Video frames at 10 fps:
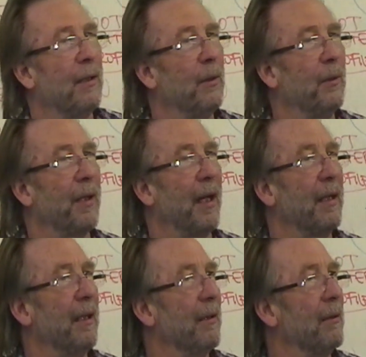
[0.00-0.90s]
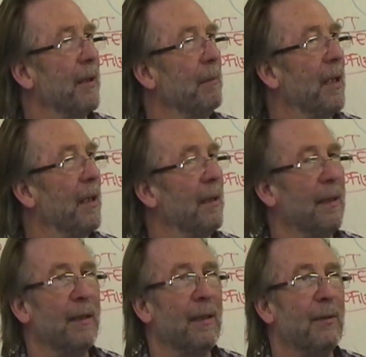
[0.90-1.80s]
all that, in my
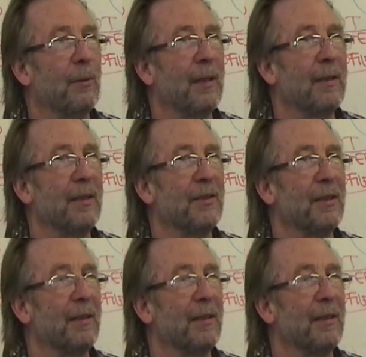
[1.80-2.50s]
early 20s.